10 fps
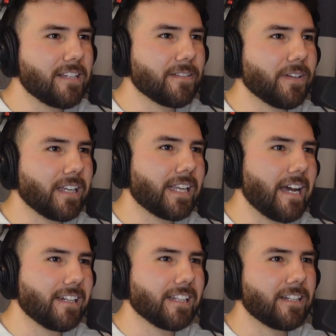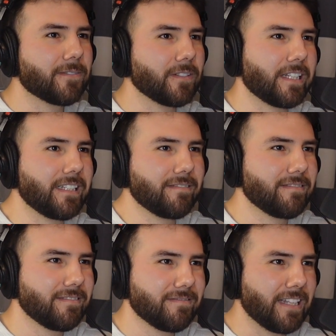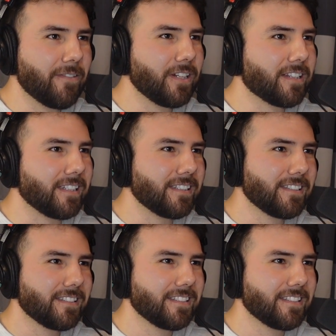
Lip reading: use a fucking calculator for like everything.